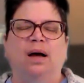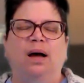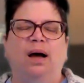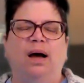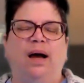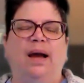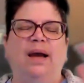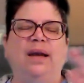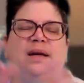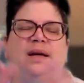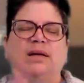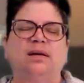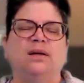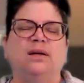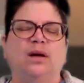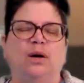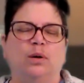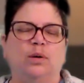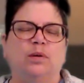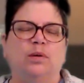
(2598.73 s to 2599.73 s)
I didn't
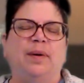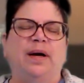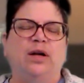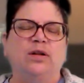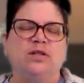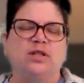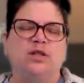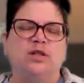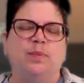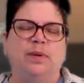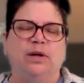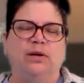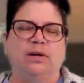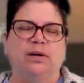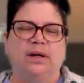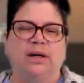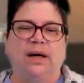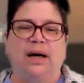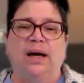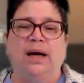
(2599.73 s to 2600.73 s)
know about
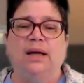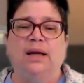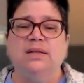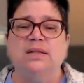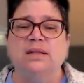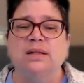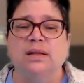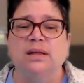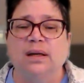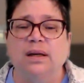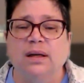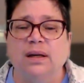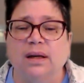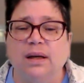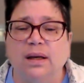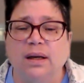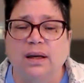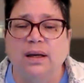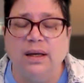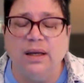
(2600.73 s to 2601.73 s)
spirit guides
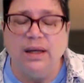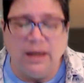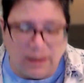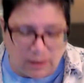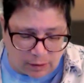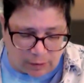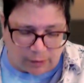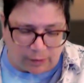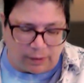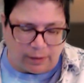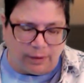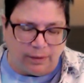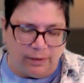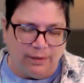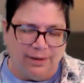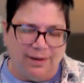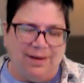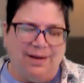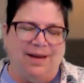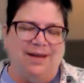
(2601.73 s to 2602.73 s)
either
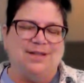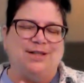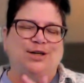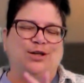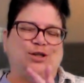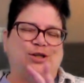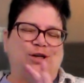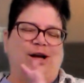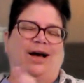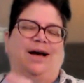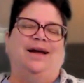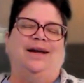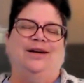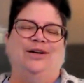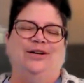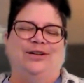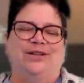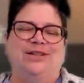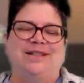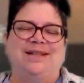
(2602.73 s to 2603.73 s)
as a
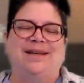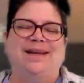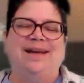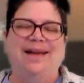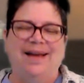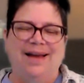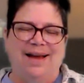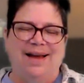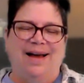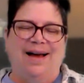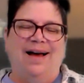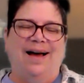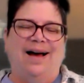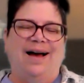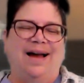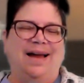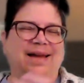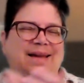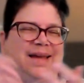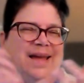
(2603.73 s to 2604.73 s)
child.
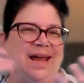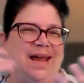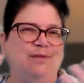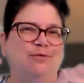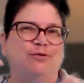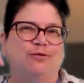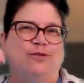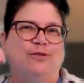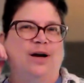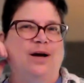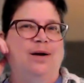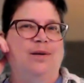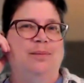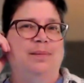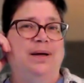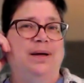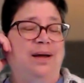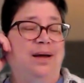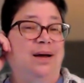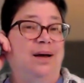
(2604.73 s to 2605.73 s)
I came
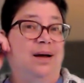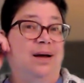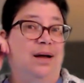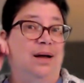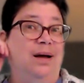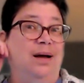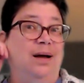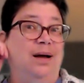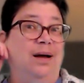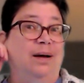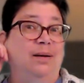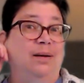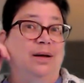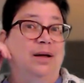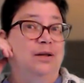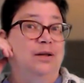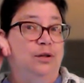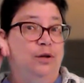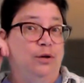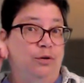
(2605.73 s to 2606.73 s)
from uh,
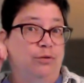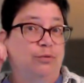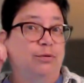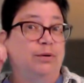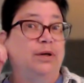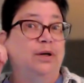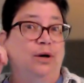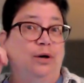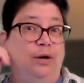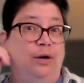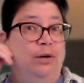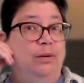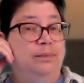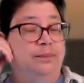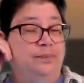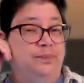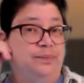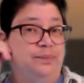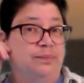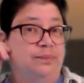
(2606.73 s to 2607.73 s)
a Lutheran
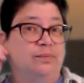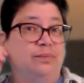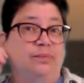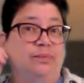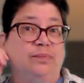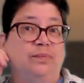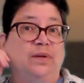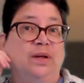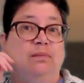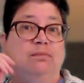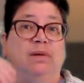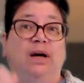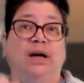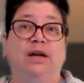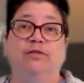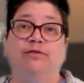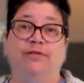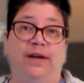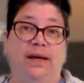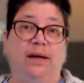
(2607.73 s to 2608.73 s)
home. My
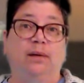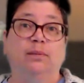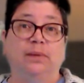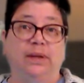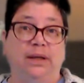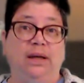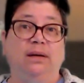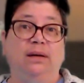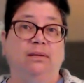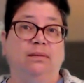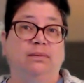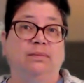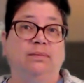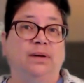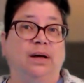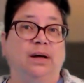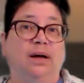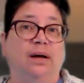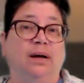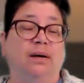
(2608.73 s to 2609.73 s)
family,
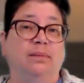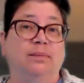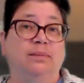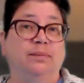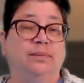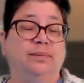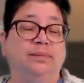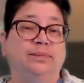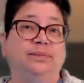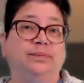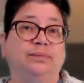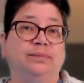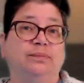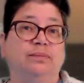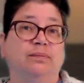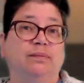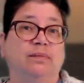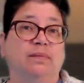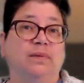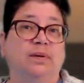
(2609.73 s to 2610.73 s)
um,
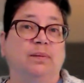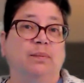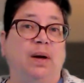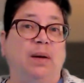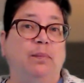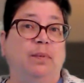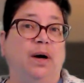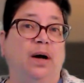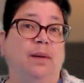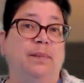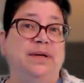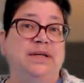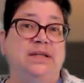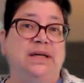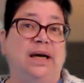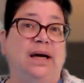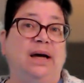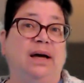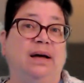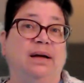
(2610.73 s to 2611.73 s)
my mom and
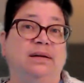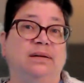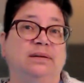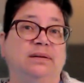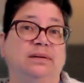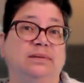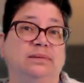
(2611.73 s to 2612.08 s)
dad,